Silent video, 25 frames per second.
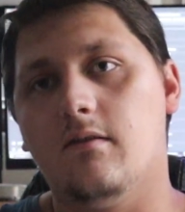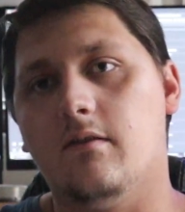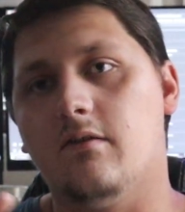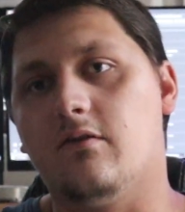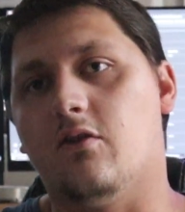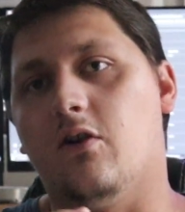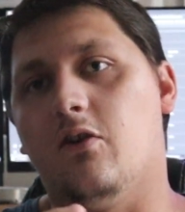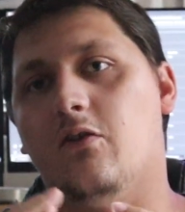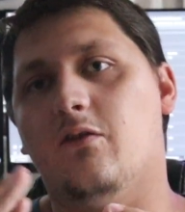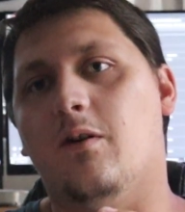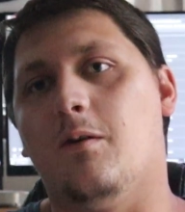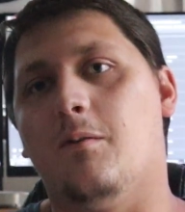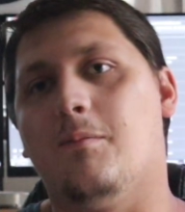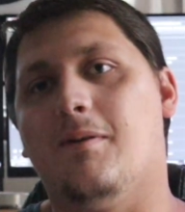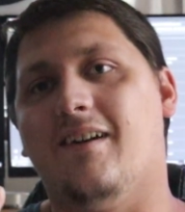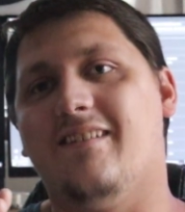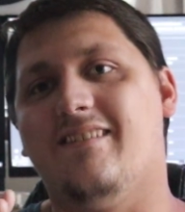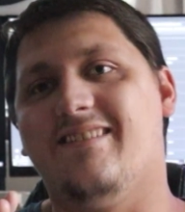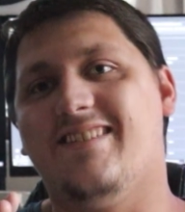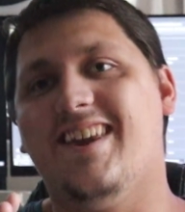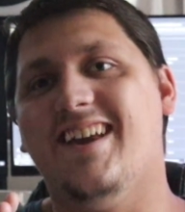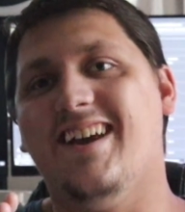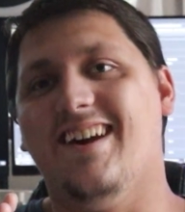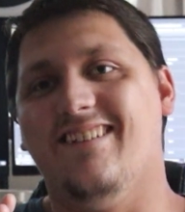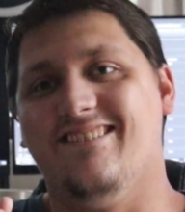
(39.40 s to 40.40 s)
Sorry if I
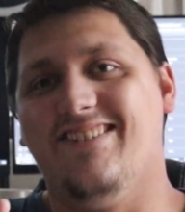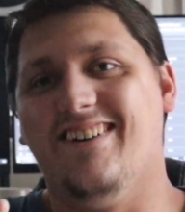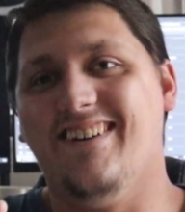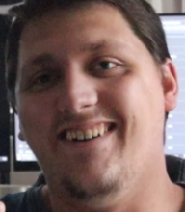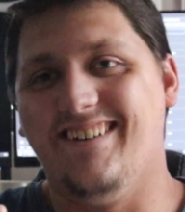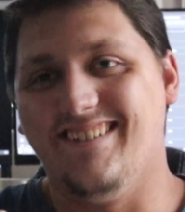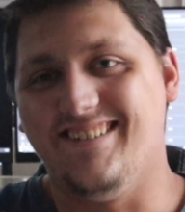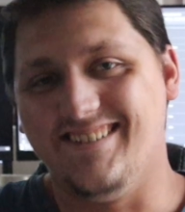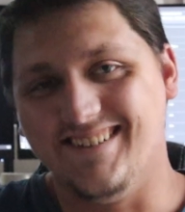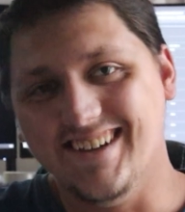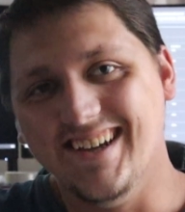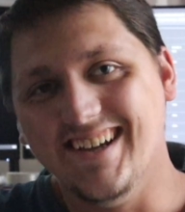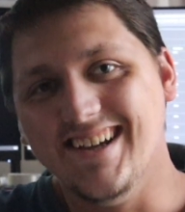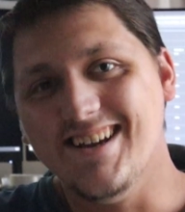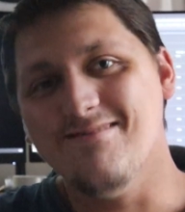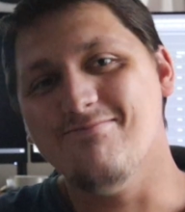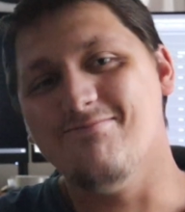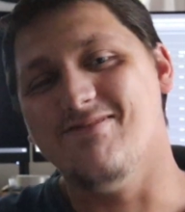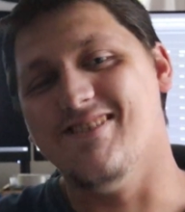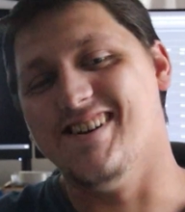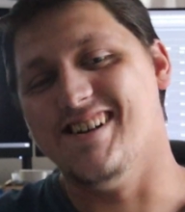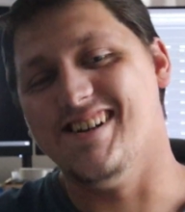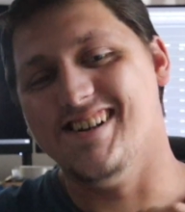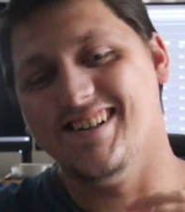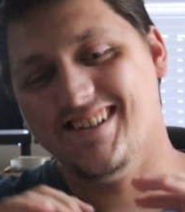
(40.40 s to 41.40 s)
pronounced that wrong,
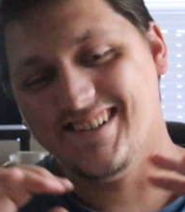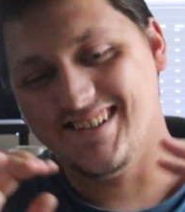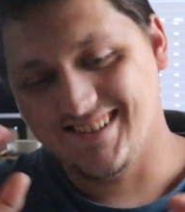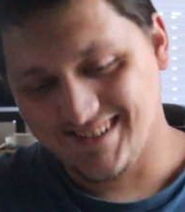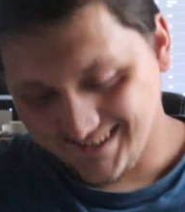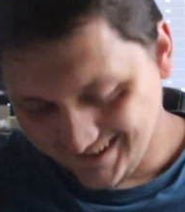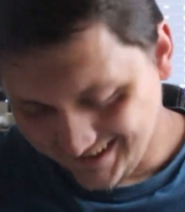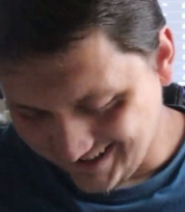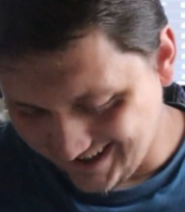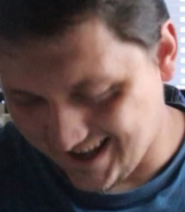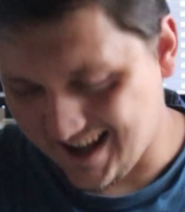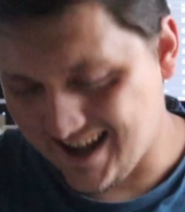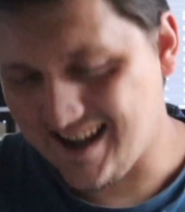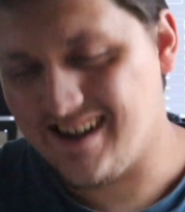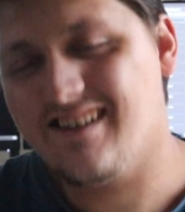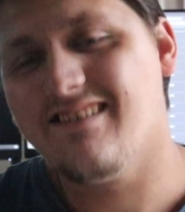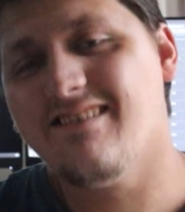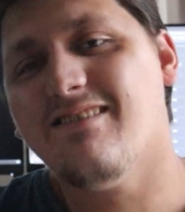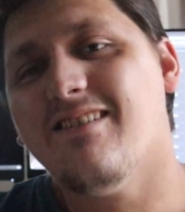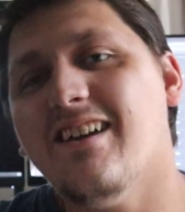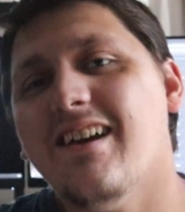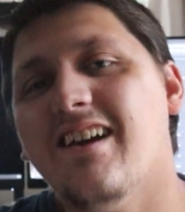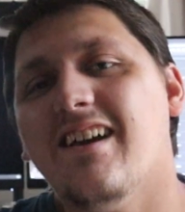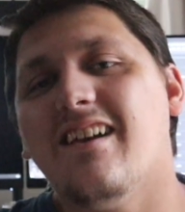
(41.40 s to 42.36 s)
but yeah.